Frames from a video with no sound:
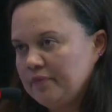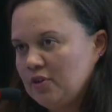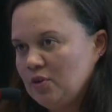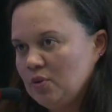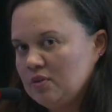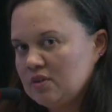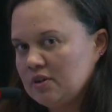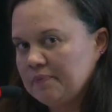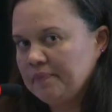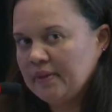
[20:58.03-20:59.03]
used
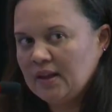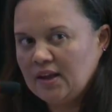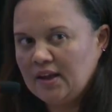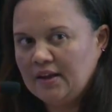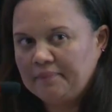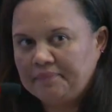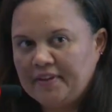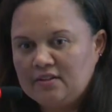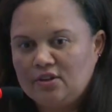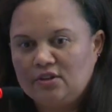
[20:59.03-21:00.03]
as an